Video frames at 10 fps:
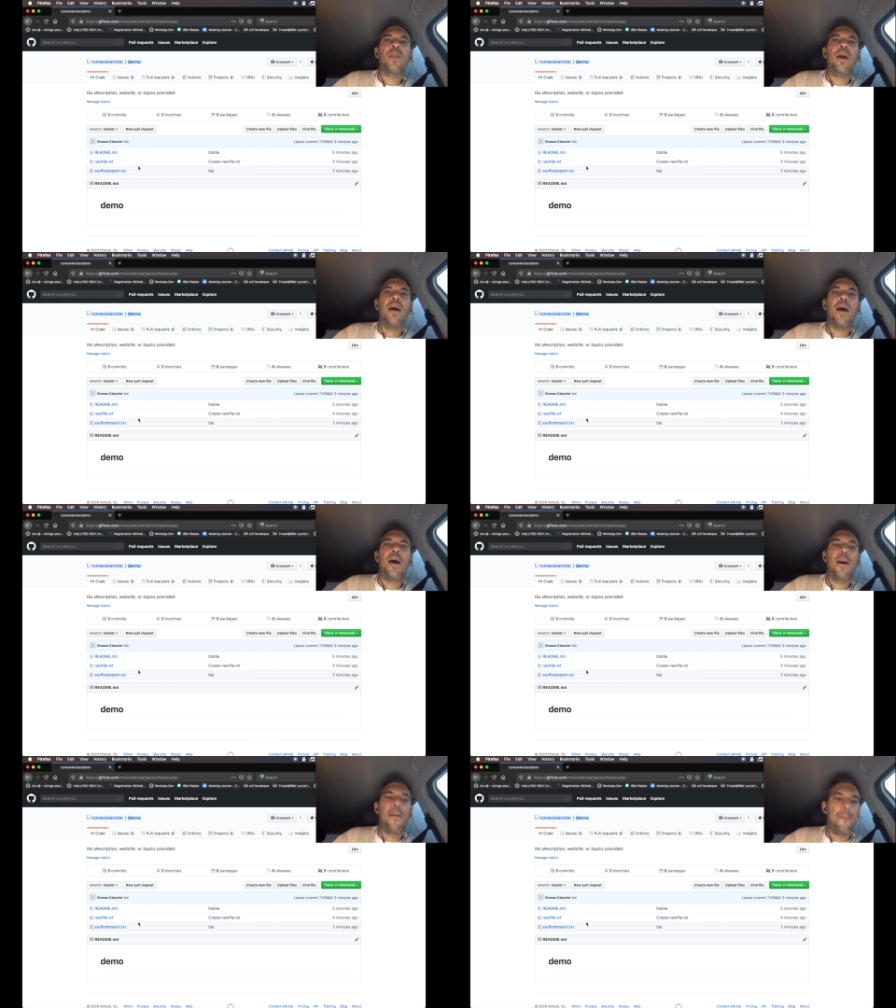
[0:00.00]

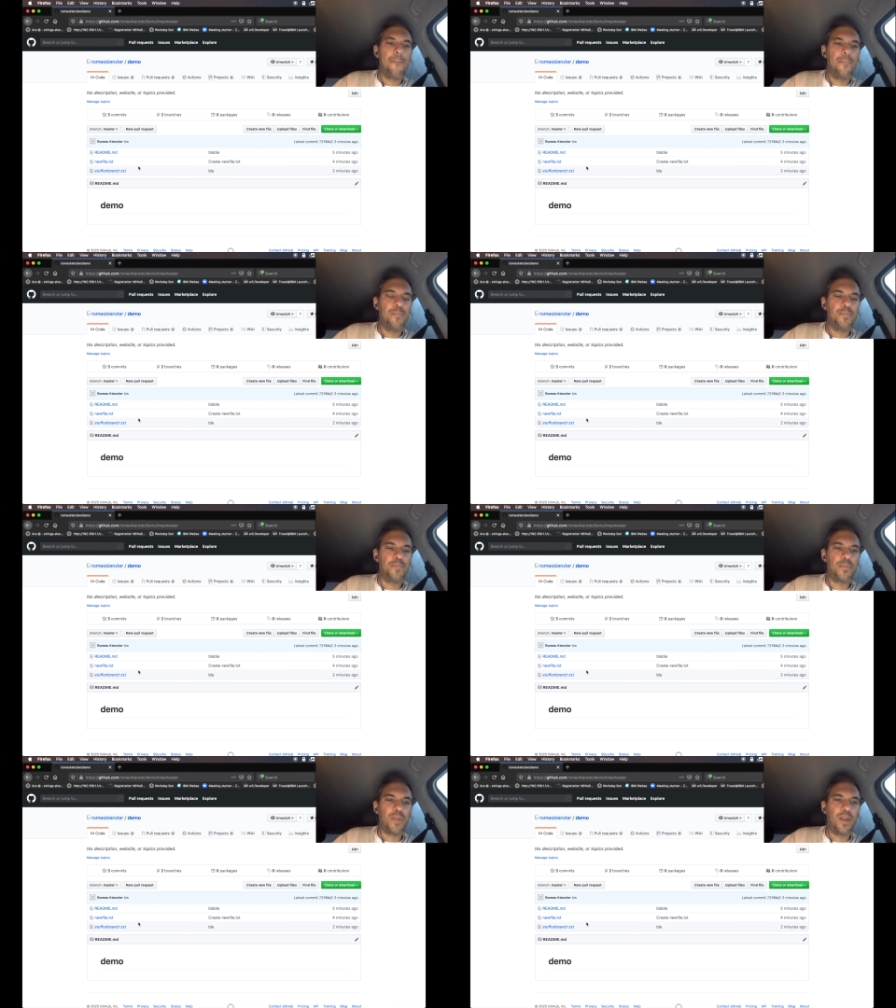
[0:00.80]

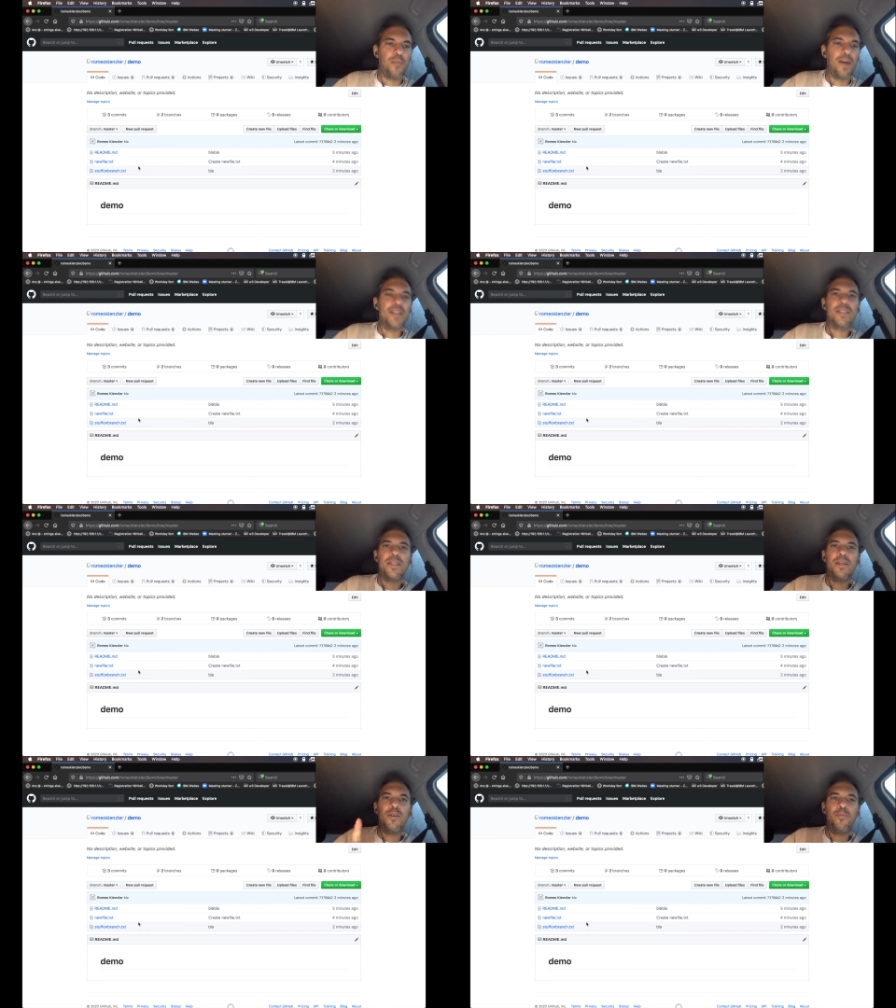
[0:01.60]
um,
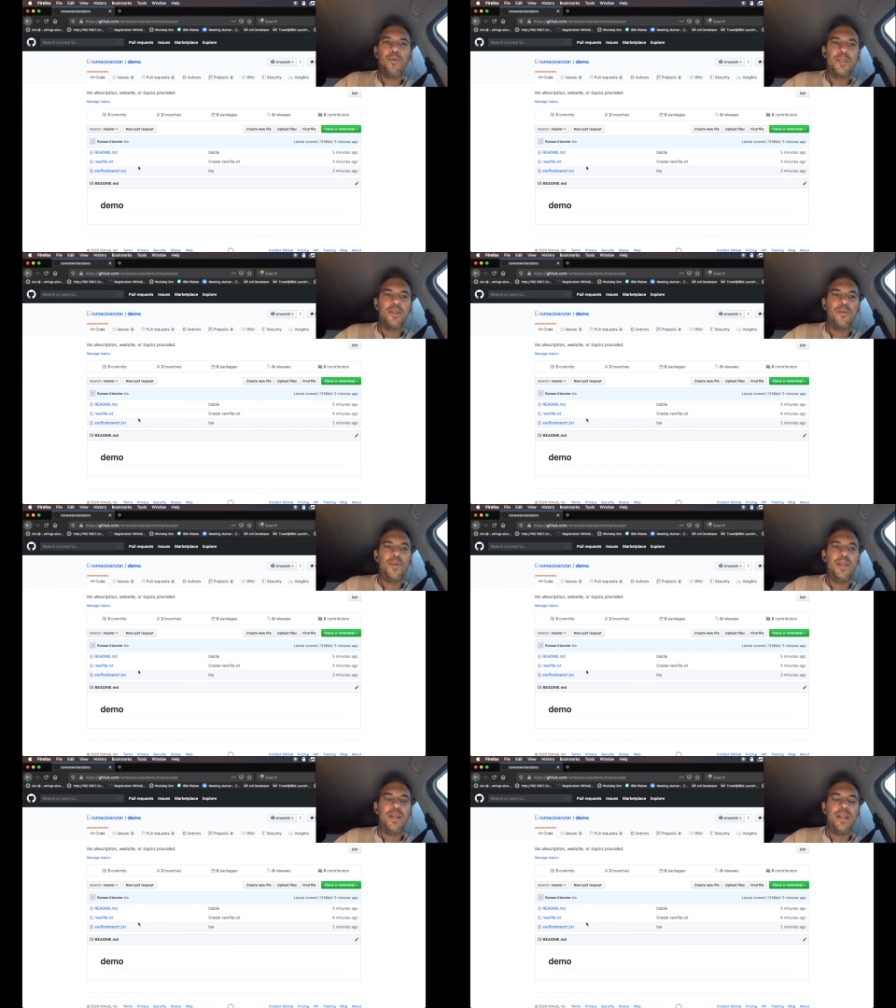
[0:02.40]
master
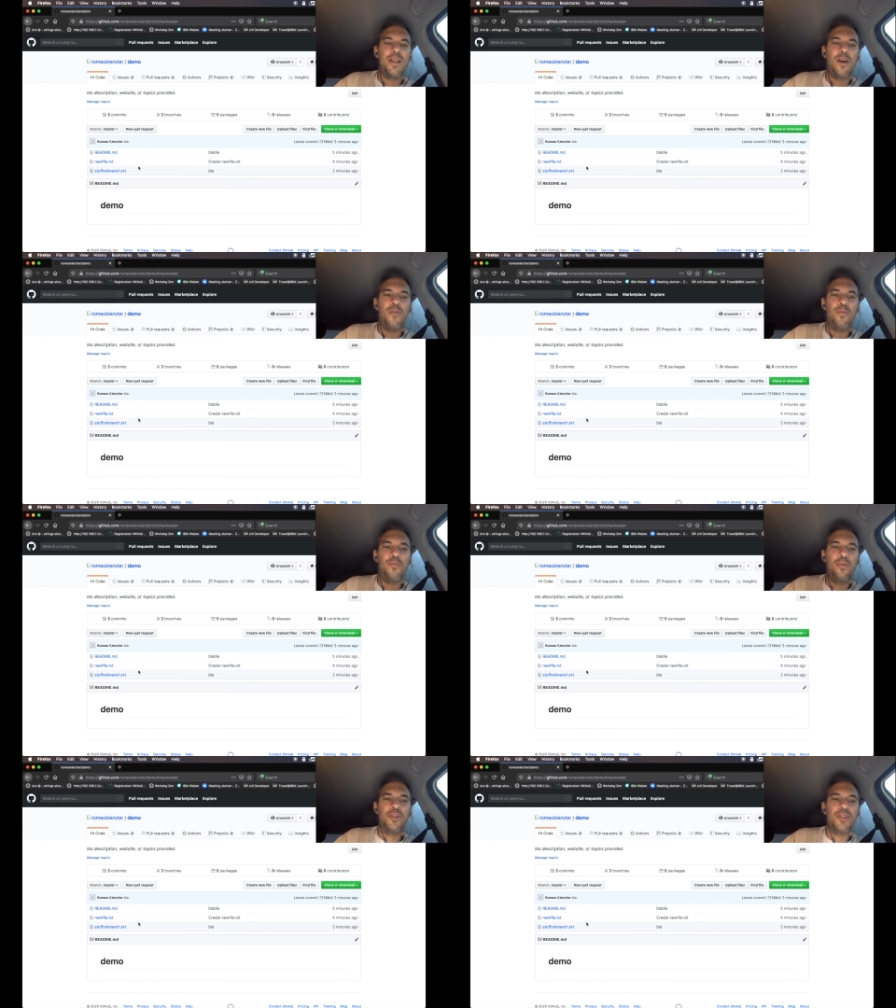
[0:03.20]
repository and now we
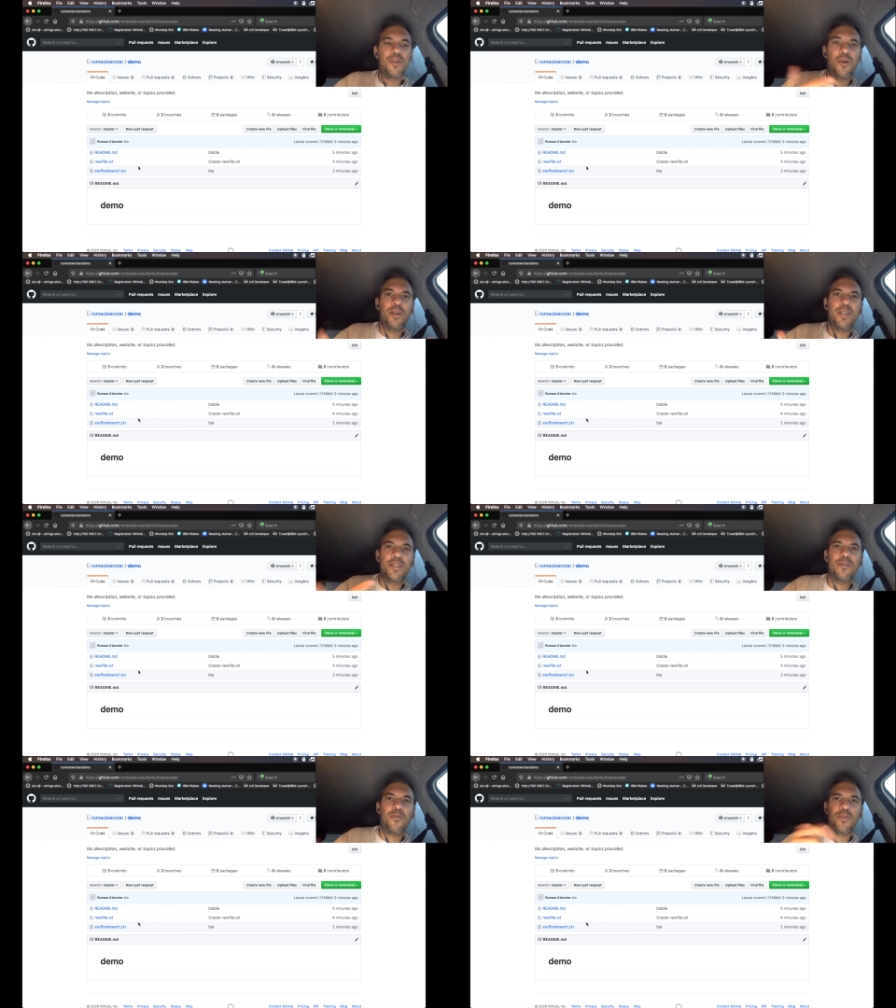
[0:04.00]
push the contents of